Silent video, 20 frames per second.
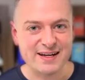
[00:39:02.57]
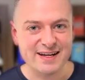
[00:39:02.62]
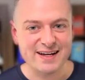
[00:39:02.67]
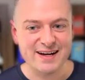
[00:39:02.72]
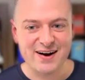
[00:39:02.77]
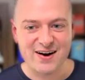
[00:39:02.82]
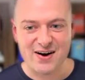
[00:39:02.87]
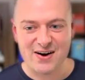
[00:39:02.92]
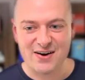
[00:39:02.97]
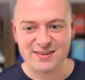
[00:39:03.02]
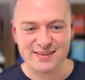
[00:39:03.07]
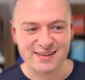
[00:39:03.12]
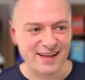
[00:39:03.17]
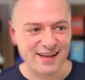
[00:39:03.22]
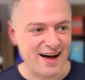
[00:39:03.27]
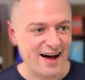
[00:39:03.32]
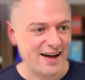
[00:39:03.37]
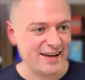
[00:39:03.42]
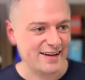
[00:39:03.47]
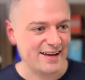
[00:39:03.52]

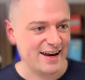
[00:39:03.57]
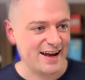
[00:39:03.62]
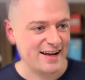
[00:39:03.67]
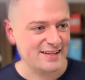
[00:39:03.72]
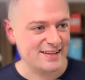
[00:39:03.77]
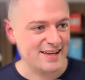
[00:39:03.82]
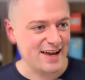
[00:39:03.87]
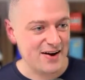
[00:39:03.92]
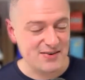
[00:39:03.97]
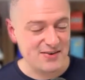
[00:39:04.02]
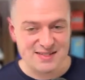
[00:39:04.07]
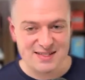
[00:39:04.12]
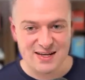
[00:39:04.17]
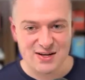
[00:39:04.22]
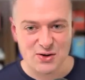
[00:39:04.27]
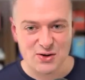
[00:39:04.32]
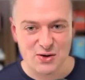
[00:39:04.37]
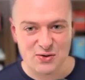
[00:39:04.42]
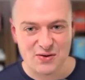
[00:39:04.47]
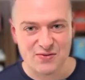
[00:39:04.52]
online. And I guarantee
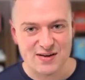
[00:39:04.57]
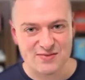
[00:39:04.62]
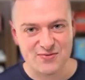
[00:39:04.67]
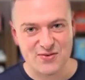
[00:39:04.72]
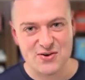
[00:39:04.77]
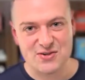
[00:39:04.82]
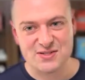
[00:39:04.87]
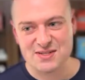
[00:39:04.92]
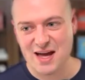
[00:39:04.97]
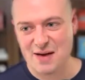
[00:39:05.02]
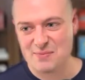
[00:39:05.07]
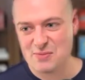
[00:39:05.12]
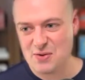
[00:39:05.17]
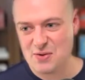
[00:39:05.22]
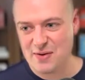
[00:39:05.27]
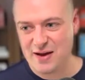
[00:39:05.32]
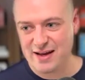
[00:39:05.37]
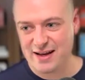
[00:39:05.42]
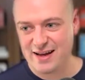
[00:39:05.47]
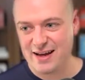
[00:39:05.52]
you, the first time you
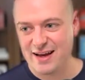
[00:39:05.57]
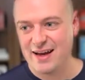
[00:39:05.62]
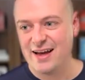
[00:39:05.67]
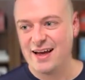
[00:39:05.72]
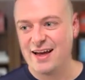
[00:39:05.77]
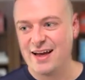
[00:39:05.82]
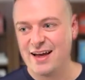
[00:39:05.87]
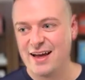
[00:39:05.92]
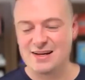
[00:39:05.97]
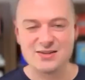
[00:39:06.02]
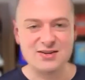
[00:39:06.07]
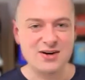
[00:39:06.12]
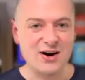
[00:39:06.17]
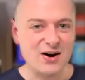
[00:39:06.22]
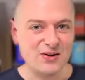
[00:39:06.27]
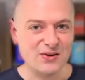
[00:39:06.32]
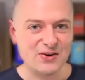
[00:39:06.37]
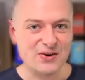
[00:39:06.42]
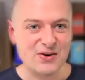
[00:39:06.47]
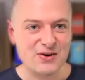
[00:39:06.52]
make
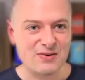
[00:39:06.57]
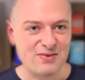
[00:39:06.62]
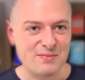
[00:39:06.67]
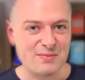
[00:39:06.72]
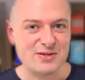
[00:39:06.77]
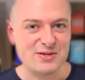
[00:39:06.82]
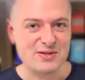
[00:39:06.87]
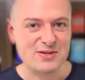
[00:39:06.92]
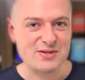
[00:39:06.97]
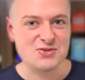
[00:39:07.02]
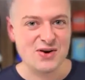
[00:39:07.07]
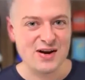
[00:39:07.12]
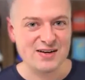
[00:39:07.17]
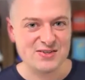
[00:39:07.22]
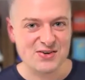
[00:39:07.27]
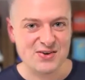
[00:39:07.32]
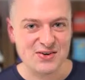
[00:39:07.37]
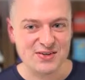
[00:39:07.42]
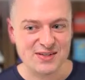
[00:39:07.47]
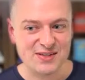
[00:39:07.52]
$1 from a
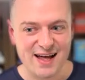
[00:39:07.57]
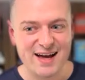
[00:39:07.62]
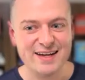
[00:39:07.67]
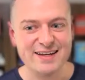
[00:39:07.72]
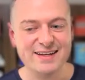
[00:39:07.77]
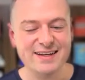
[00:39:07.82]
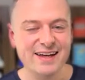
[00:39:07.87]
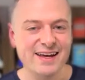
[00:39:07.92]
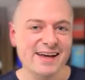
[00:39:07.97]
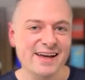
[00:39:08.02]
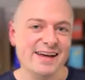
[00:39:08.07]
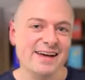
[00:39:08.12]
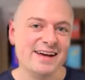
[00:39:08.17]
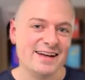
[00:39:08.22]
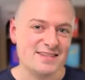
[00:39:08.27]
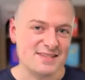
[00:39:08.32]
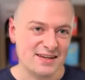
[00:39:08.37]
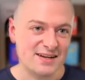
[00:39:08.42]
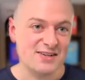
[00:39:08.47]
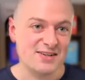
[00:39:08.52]
stranger online, it's
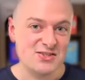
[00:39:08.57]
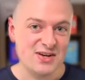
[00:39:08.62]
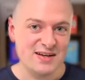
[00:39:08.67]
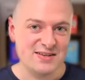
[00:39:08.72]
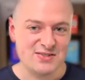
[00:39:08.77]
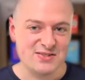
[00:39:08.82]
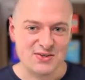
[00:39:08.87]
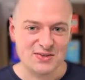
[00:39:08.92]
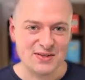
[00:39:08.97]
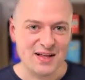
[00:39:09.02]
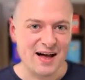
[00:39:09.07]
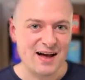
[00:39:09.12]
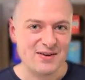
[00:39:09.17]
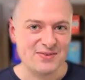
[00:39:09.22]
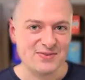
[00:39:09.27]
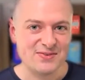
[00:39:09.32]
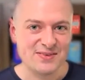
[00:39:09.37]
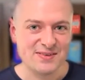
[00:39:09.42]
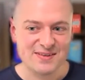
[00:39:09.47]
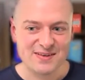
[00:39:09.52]
going to change your life.
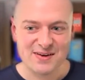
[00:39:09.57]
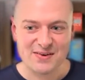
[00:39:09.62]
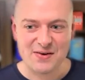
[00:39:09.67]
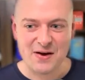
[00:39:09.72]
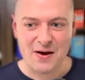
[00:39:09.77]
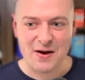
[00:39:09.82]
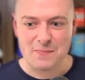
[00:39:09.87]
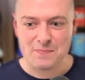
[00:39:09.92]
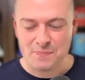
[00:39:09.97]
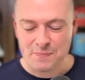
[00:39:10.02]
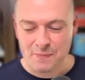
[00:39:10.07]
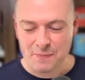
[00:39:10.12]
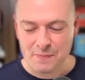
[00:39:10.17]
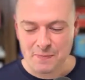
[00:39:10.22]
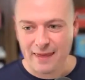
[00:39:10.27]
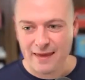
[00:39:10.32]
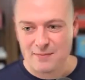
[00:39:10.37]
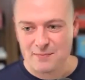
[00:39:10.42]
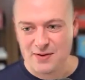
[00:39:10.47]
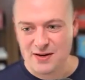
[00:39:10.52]
Okay.
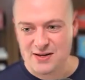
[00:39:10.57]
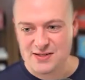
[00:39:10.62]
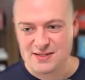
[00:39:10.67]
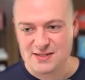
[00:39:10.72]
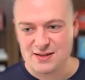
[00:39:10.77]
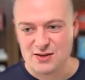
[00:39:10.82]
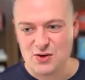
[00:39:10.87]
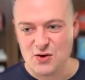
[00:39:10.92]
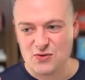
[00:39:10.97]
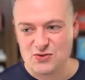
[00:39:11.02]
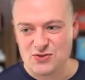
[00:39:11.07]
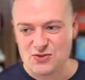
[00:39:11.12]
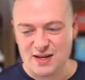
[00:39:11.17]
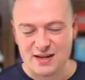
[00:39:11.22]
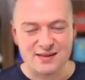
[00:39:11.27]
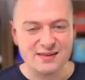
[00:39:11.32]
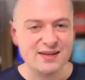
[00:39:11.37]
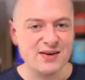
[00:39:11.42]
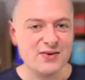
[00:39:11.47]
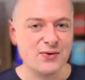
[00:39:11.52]
Because you
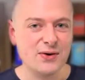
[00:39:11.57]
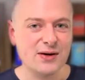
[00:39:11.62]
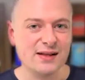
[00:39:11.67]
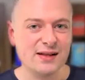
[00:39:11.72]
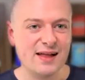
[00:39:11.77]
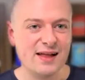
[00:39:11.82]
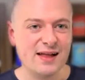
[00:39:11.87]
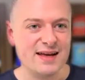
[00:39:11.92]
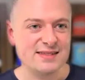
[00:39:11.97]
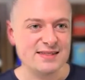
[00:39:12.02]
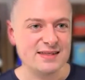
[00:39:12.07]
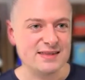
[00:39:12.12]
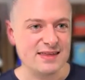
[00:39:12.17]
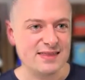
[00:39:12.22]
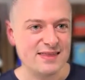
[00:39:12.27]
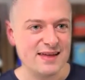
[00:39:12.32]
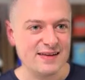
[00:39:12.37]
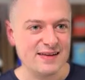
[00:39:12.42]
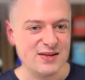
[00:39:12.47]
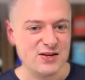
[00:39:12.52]
suddenly realize that the
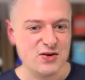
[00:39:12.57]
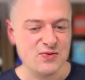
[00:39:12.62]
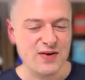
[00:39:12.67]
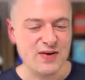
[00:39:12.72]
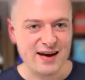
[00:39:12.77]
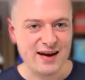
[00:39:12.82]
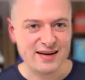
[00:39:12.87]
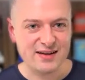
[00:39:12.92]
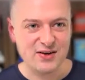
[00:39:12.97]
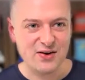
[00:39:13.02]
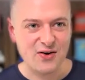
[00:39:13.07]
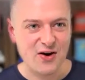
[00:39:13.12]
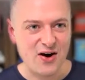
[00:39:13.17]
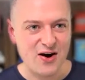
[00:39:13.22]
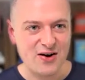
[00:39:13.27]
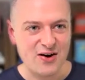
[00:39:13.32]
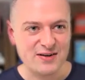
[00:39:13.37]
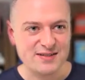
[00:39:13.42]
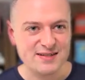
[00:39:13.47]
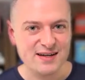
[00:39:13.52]
thing that you've had in your
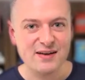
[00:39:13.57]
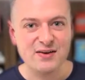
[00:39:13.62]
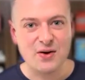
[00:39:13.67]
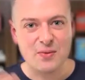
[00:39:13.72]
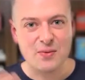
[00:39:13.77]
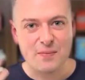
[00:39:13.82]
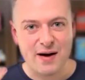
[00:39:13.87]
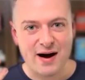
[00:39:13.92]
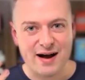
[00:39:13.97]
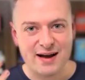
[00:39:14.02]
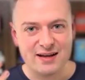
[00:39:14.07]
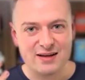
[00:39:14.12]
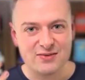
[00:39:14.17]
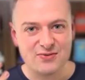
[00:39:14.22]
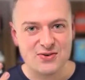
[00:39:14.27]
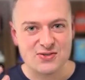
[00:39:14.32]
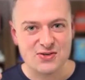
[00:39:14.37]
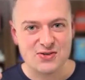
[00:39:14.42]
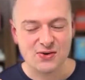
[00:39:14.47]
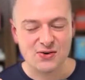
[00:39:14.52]
heart, in your mind for
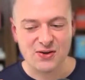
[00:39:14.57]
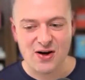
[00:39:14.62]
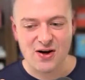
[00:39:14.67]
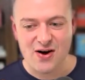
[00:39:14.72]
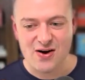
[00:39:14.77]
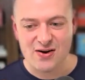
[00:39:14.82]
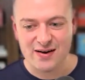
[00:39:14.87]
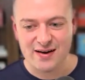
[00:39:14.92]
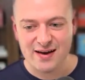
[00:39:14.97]
so long,